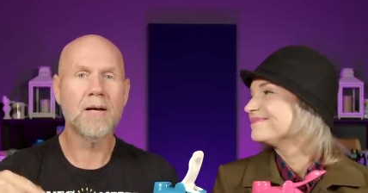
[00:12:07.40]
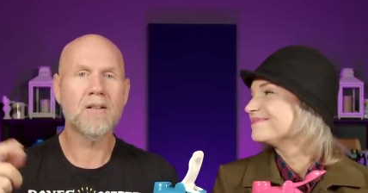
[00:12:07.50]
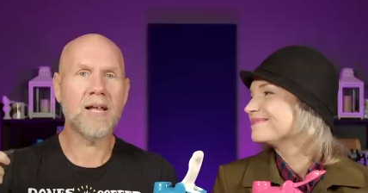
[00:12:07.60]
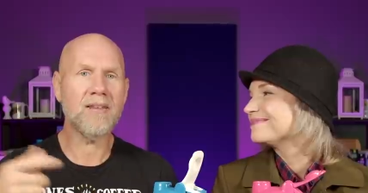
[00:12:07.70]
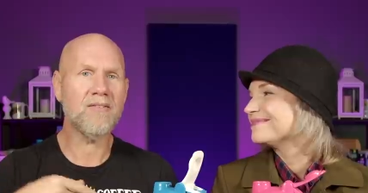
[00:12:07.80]

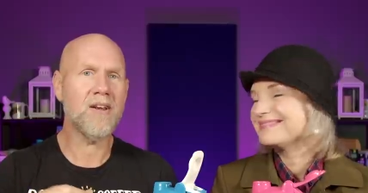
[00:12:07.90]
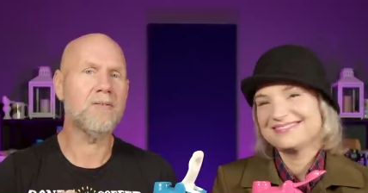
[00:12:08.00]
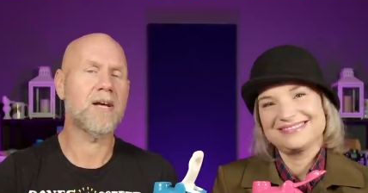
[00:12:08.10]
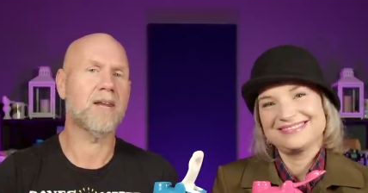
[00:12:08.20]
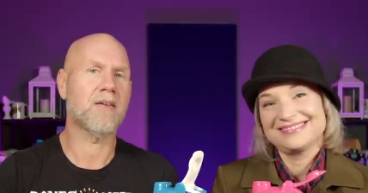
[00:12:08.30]
Speaker 1: Let us
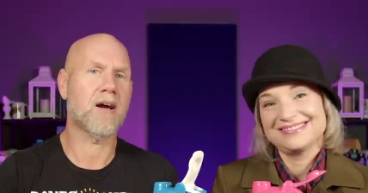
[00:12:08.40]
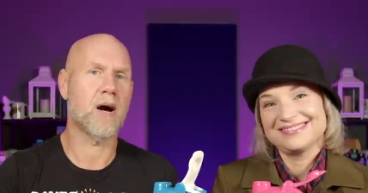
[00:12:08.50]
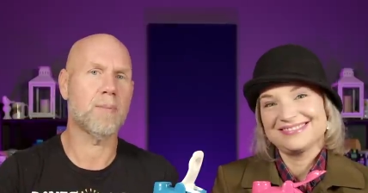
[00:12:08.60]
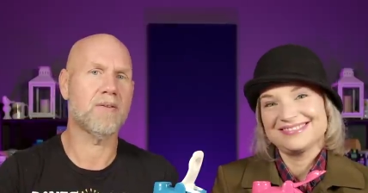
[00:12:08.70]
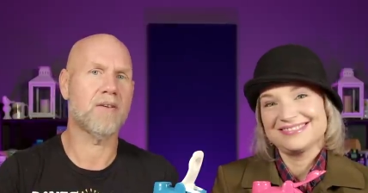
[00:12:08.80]
know down in the
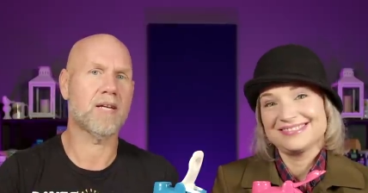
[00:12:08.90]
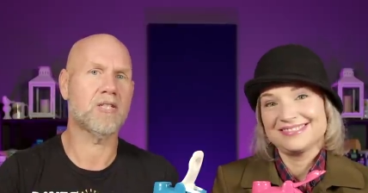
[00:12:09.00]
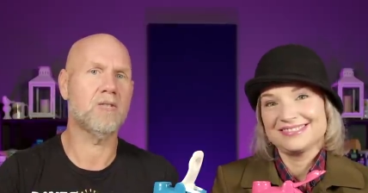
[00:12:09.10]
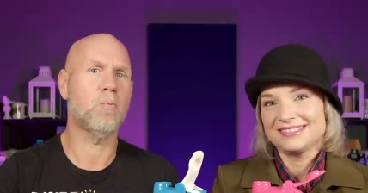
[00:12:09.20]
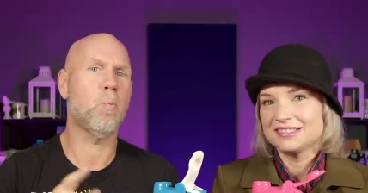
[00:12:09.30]
comment
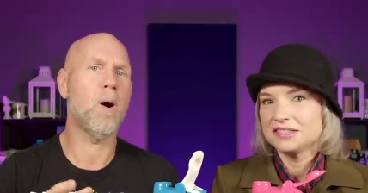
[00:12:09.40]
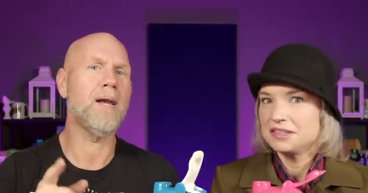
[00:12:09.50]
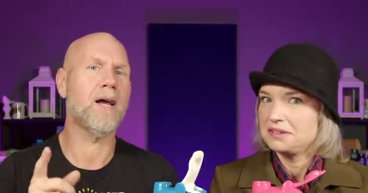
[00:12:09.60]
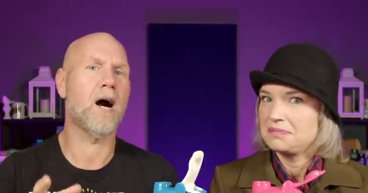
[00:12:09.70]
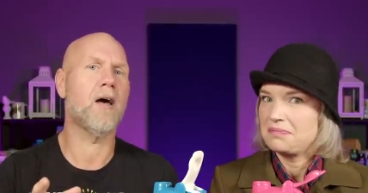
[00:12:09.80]
sections,
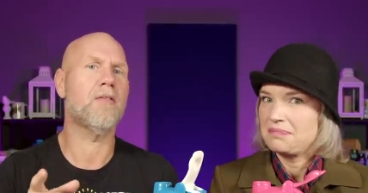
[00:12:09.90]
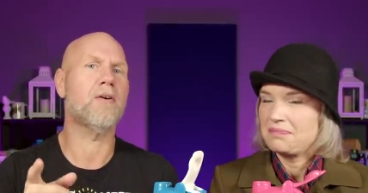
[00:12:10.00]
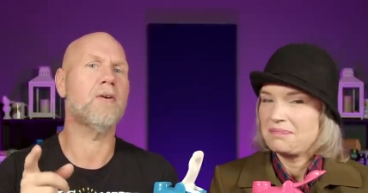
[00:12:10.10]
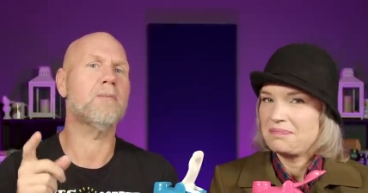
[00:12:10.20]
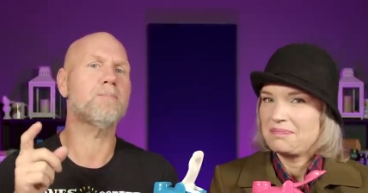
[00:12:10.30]
what
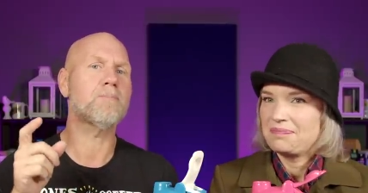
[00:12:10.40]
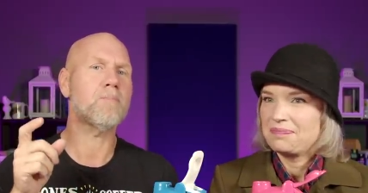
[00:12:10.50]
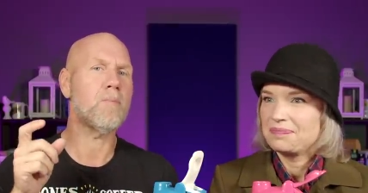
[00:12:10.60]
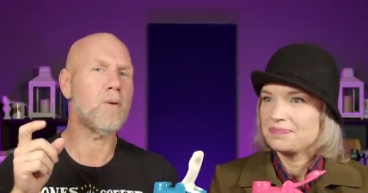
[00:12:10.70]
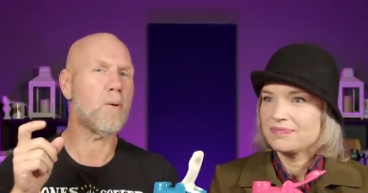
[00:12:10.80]
other
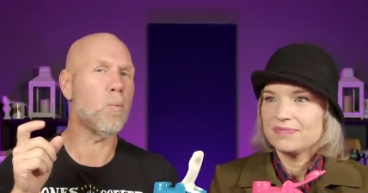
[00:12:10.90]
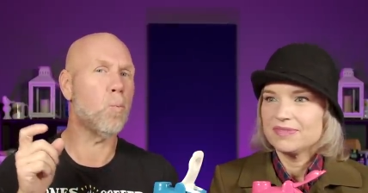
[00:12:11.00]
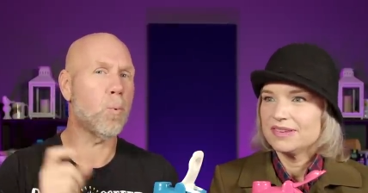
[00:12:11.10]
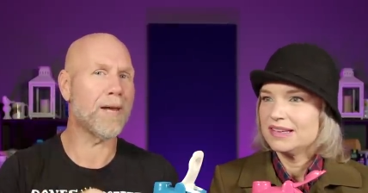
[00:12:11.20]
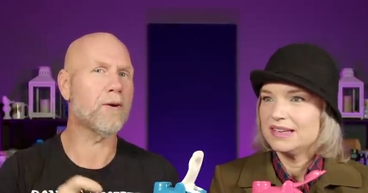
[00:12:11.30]

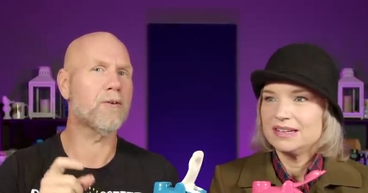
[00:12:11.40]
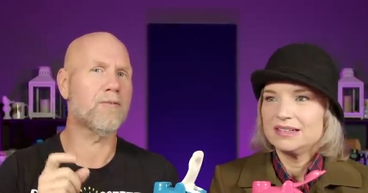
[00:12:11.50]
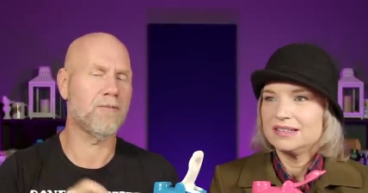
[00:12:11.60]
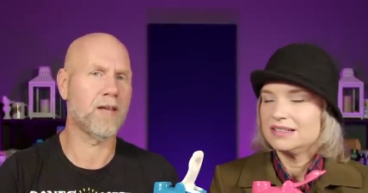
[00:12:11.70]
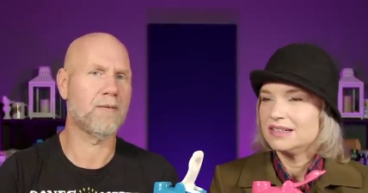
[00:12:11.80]
weird
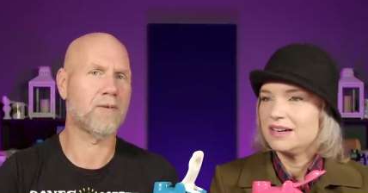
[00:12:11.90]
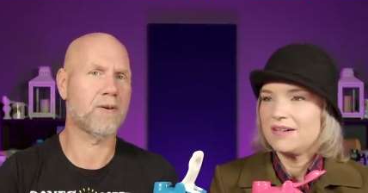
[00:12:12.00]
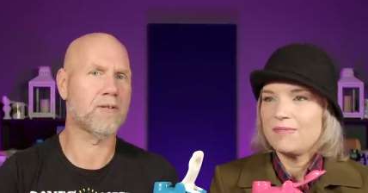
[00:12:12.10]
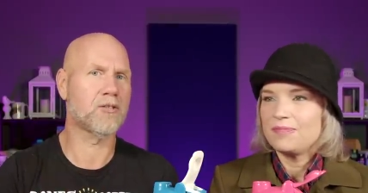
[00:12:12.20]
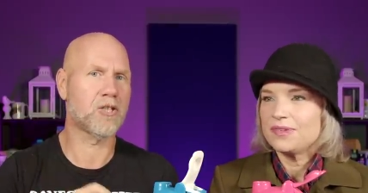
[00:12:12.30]

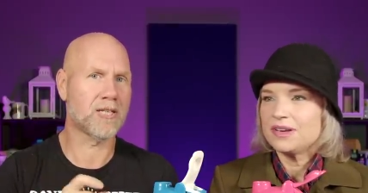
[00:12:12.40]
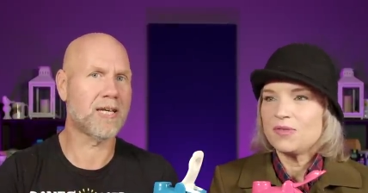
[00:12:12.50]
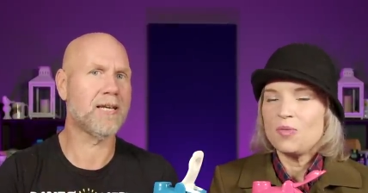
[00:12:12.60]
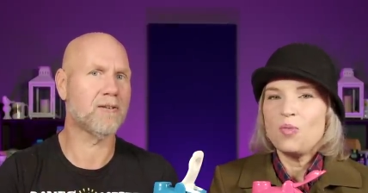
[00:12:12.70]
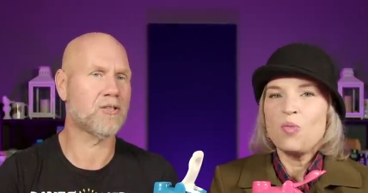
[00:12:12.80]
flavor should
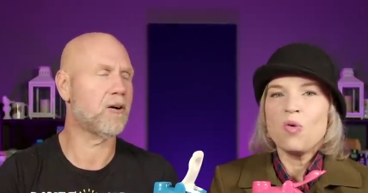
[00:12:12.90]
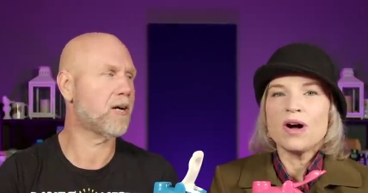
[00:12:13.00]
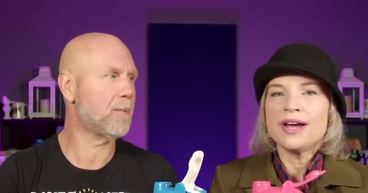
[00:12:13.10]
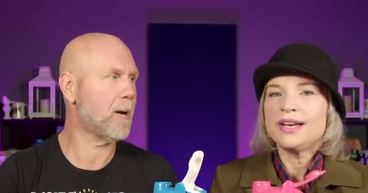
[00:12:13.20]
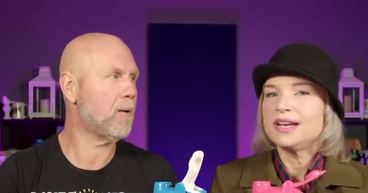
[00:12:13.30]
Keto
Speaker 2: Chow
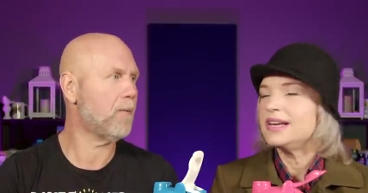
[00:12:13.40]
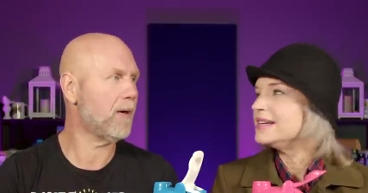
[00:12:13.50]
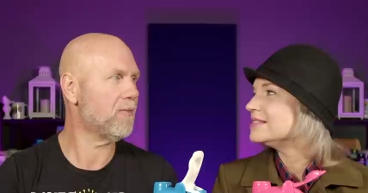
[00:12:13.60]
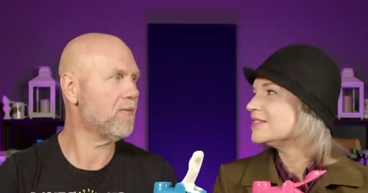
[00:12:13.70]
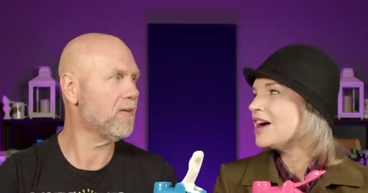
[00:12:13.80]
what come out
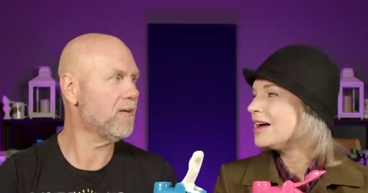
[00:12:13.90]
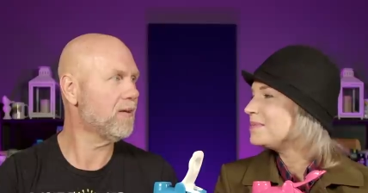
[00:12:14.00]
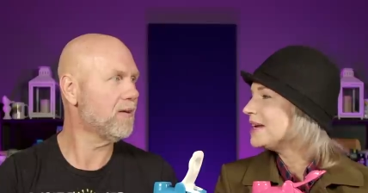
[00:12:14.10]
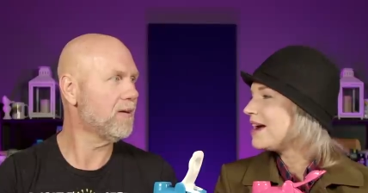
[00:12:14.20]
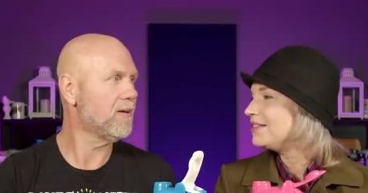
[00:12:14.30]
with? What is
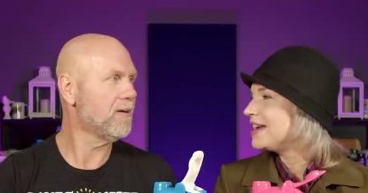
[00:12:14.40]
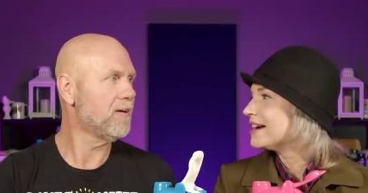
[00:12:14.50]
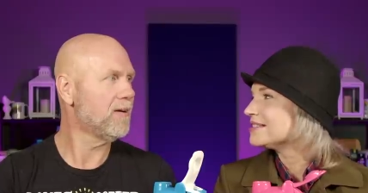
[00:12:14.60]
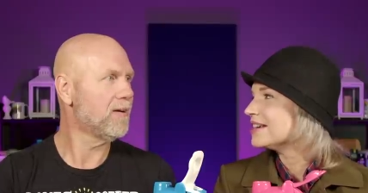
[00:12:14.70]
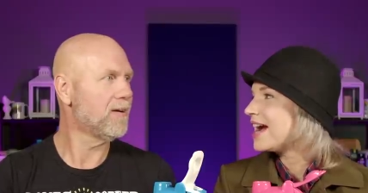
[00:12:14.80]
coming out
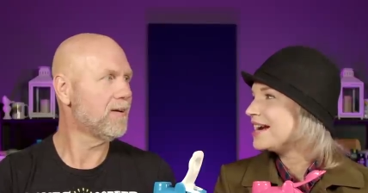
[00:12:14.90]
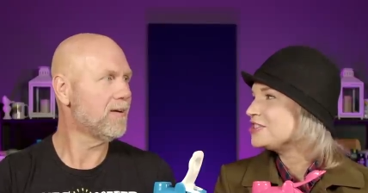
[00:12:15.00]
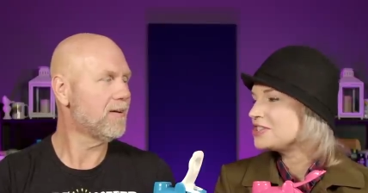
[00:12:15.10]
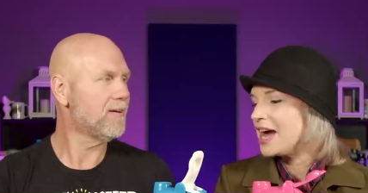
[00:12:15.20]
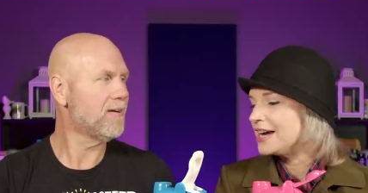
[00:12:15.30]
next? Like, I
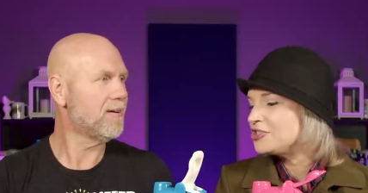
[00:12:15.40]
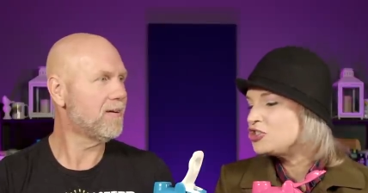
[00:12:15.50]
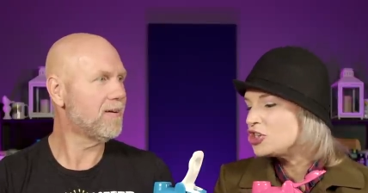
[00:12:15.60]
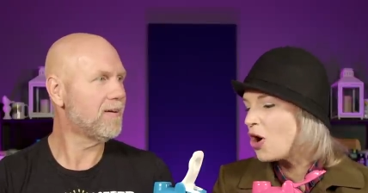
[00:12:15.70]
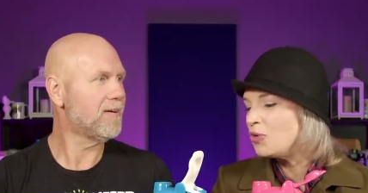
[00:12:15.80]
just, I
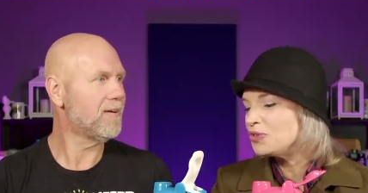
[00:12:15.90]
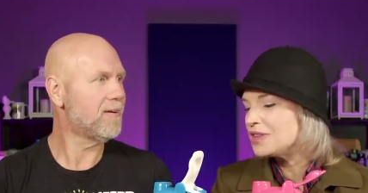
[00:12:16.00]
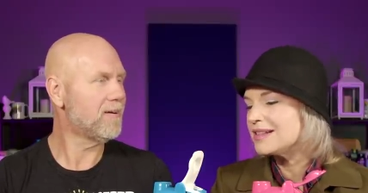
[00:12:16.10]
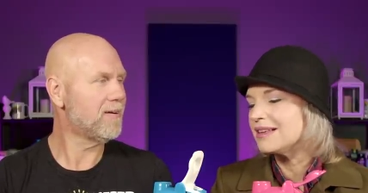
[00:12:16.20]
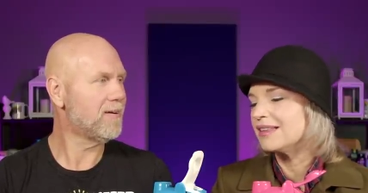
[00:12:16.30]

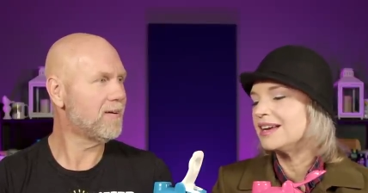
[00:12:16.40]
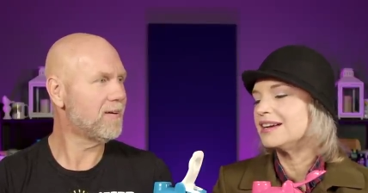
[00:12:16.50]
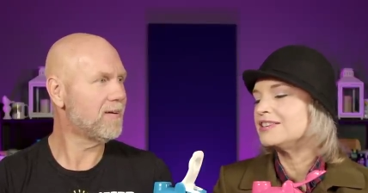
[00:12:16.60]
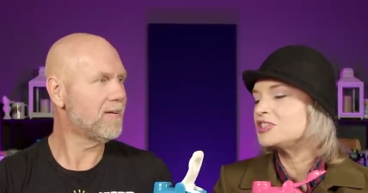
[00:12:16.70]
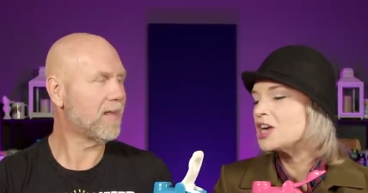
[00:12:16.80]
don't think that they
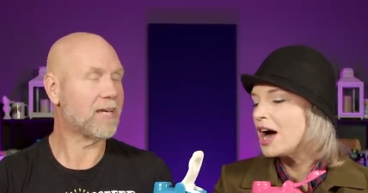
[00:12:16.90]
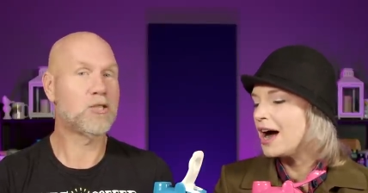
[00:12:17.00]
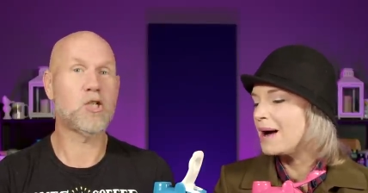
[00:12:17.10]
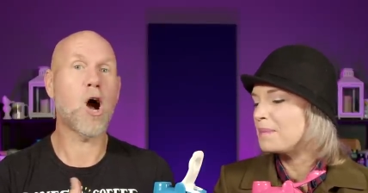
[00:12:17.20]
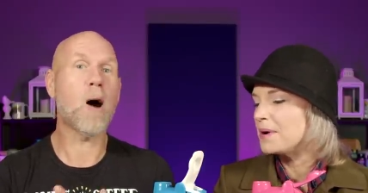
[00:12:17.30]
could
Speaker 1: top.
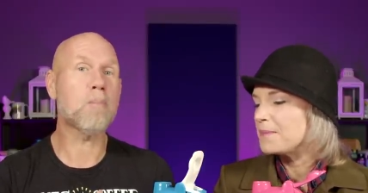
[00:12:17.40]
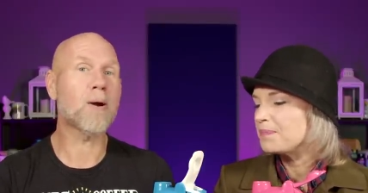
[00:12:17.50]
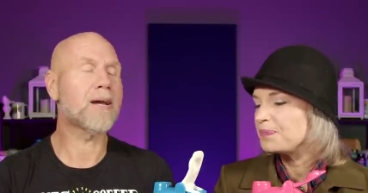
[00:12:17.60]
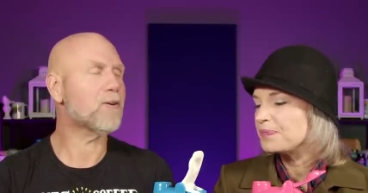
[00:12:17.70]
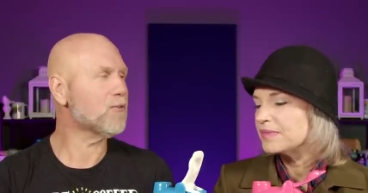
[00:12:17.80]
Like
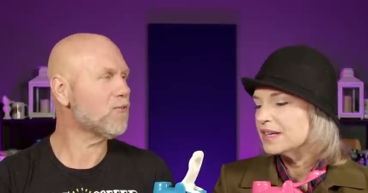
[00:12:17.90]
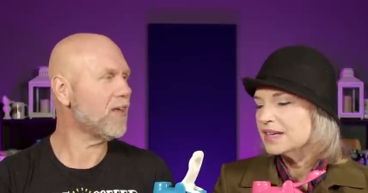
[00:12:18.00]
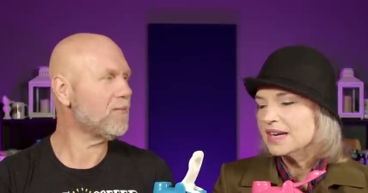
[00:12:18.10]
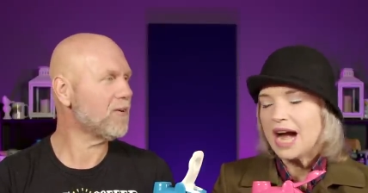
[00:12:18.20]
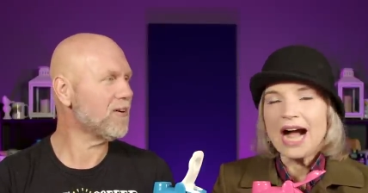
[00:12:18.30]
Jawbreakers
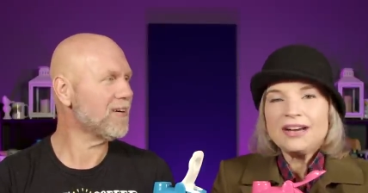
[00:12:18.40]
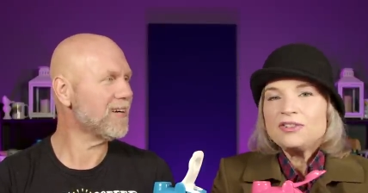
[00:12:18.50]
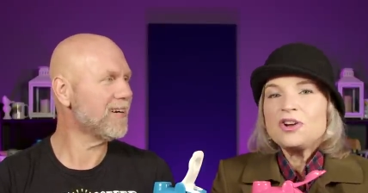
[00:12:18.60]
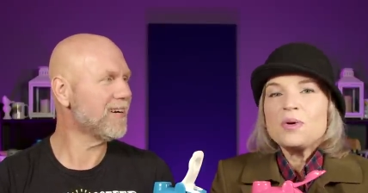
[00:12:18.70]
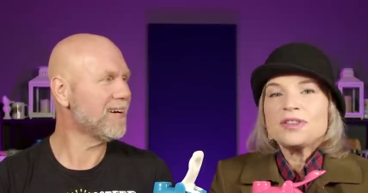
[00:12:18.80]
flavor?
Speaker 2: I don't know